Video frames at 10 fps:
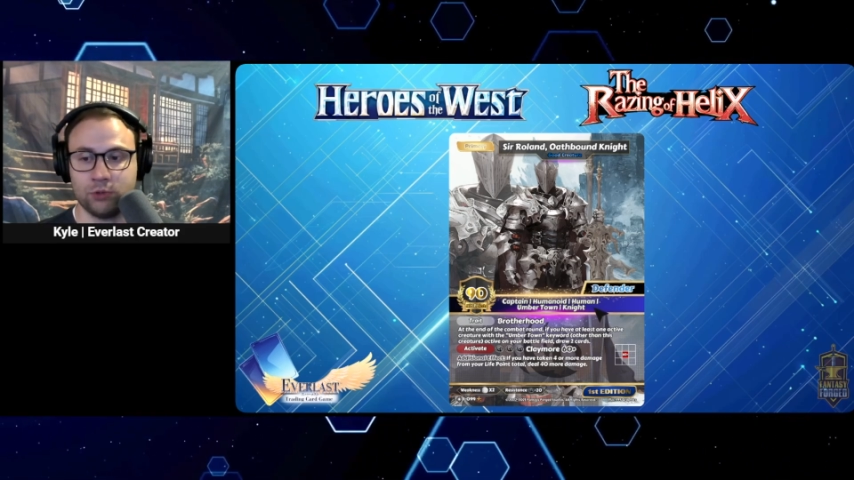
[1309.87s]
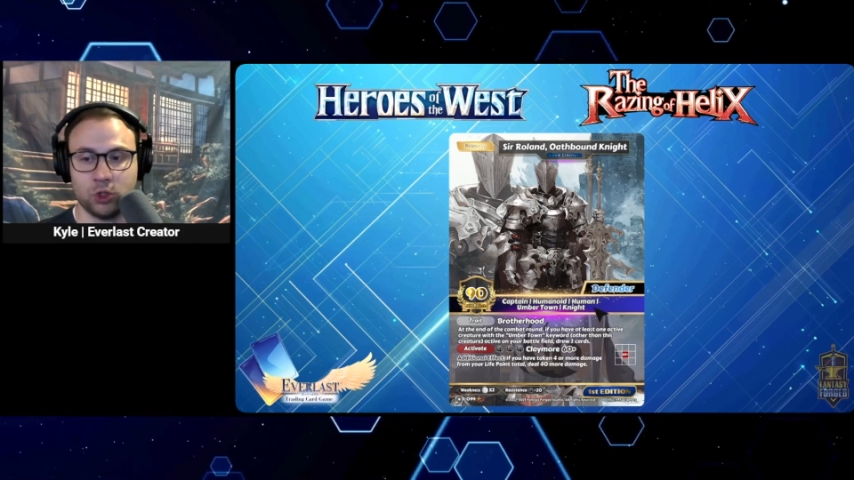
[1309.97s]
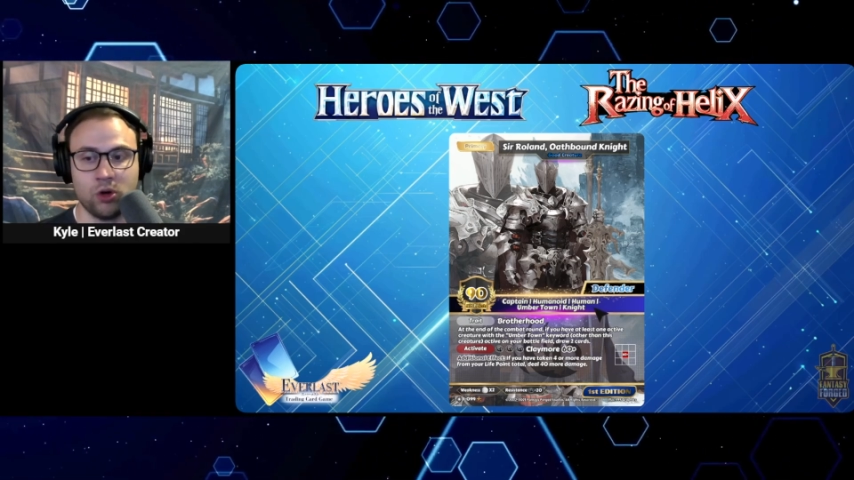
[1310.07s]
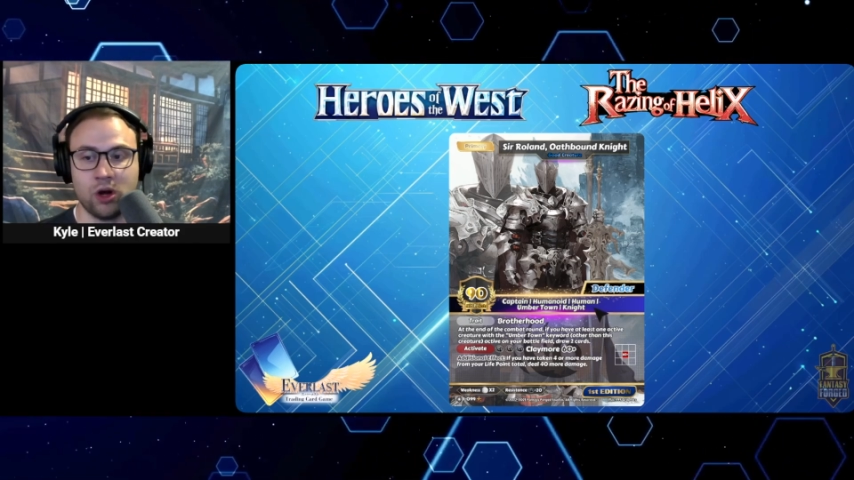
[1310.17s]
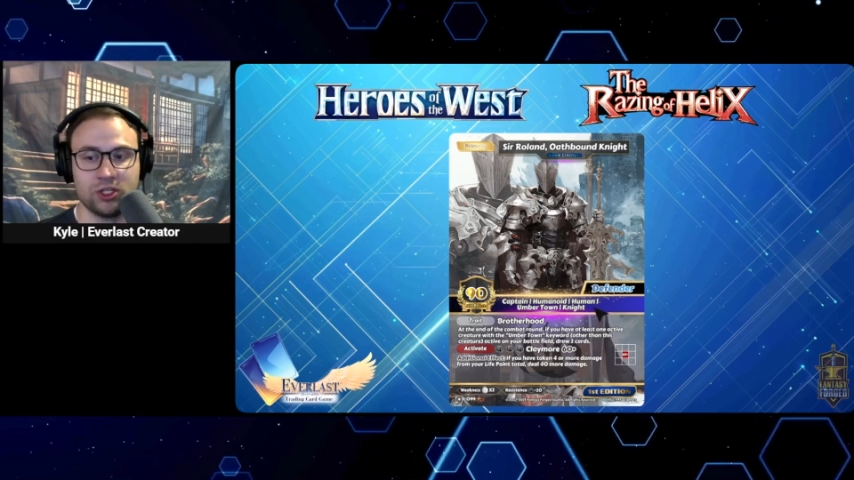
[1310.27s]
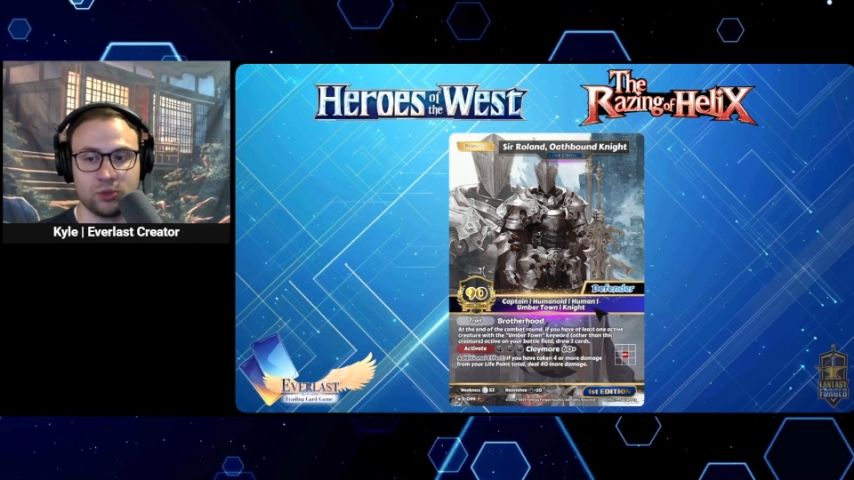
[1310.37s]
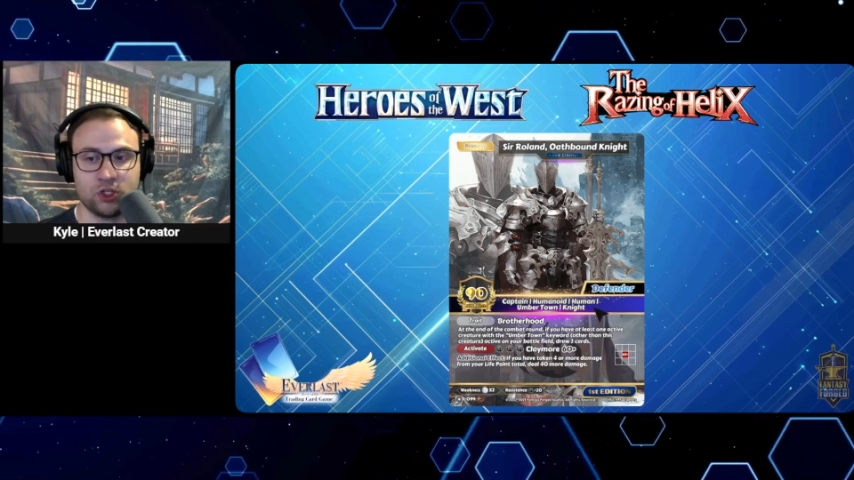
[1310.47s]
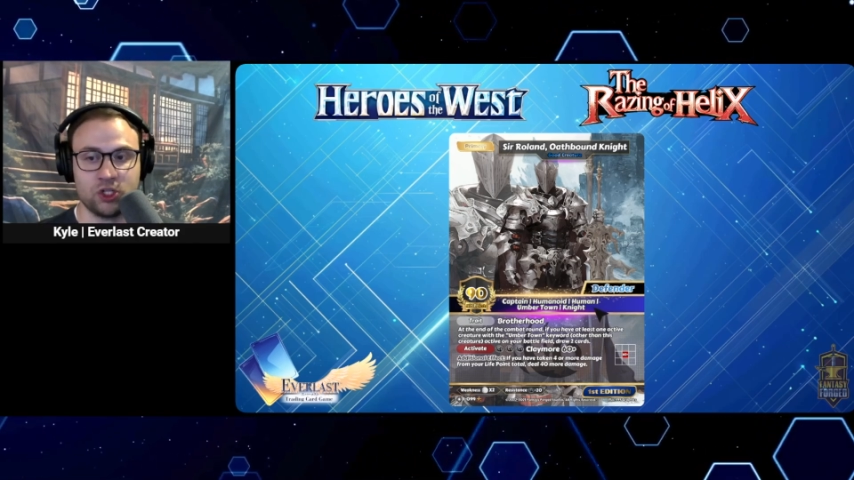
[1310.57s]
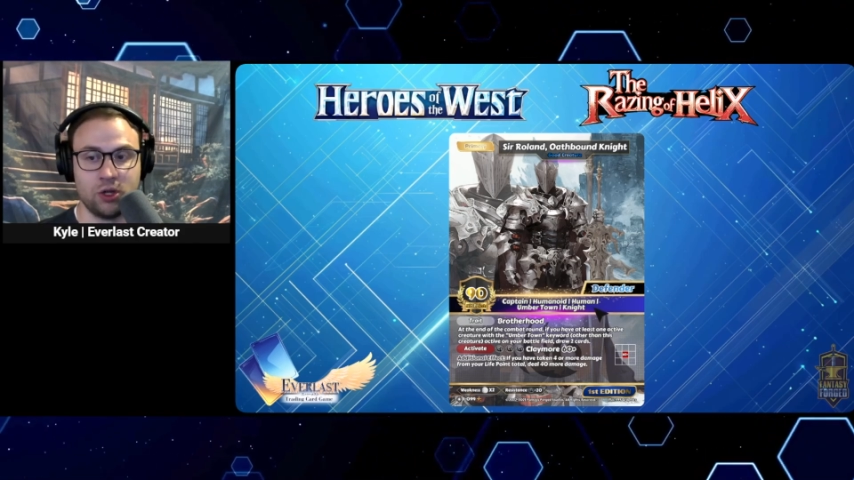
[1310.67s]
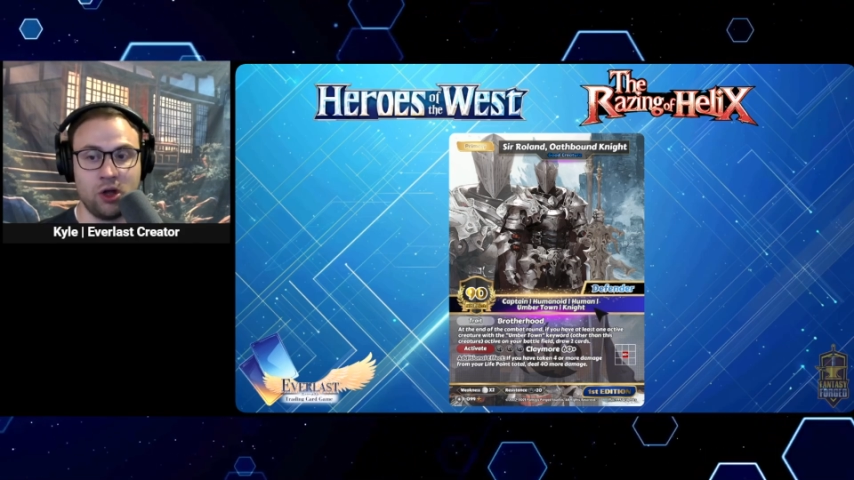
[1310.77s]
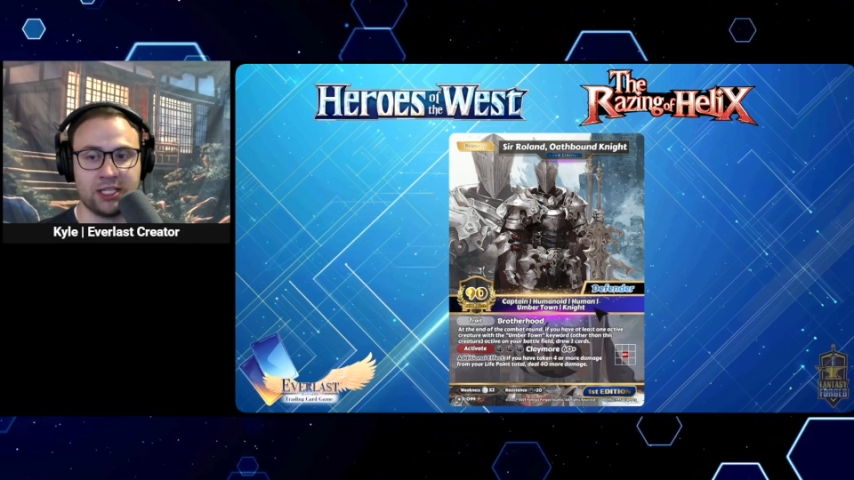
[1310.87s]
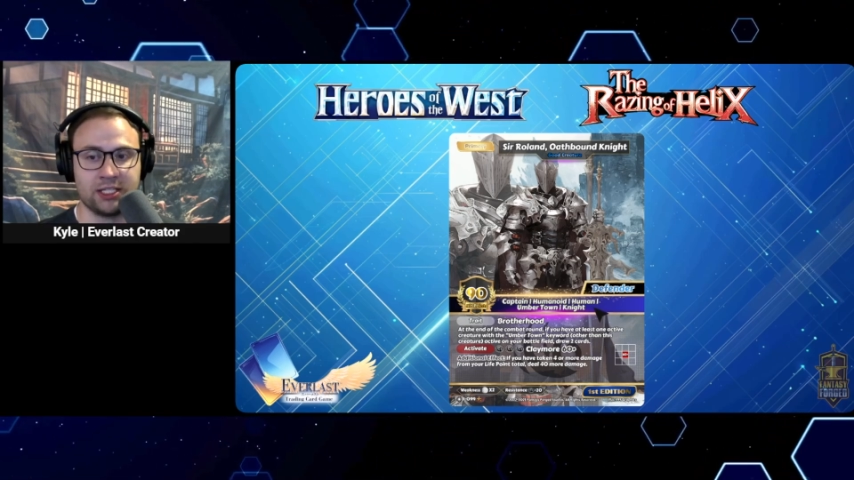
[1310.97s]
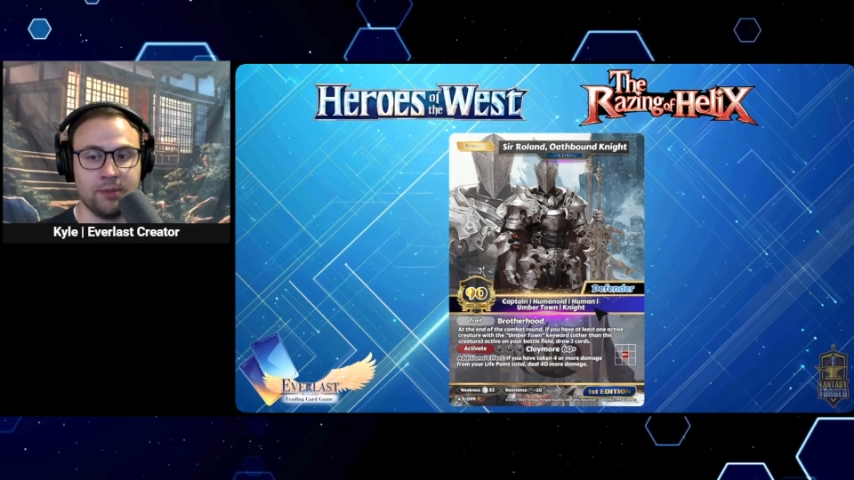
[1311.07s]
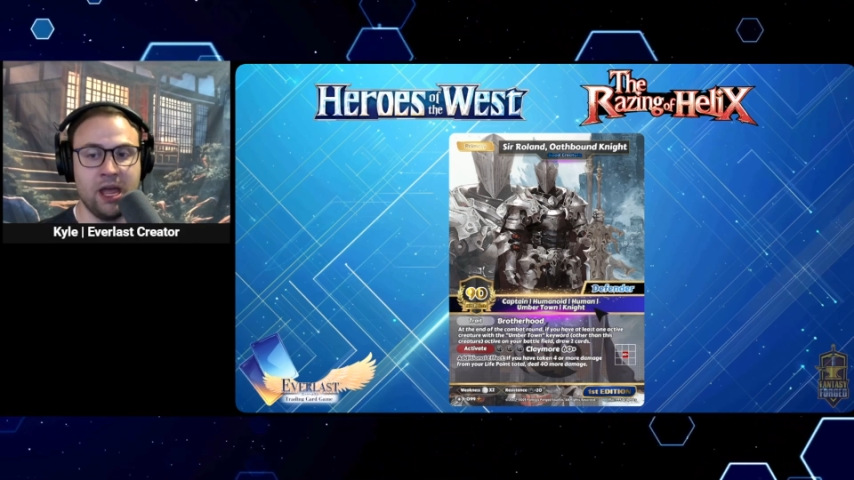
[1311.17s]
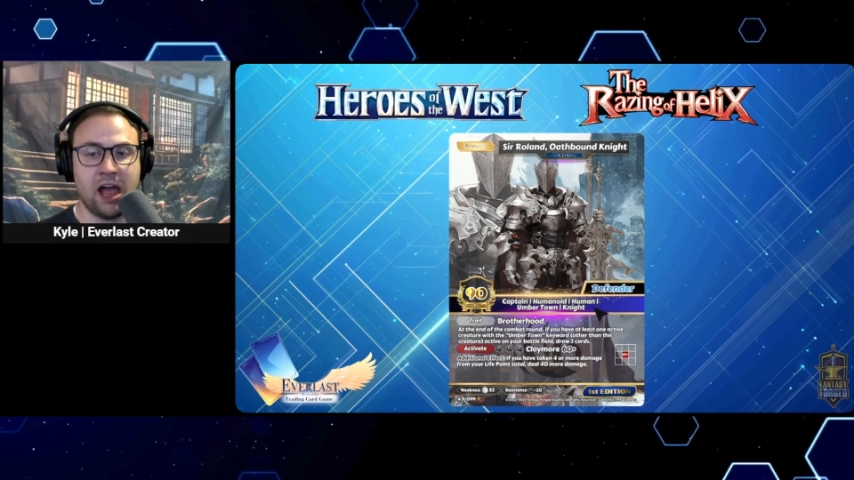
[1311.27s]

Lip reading: 2 cards, which is awesome.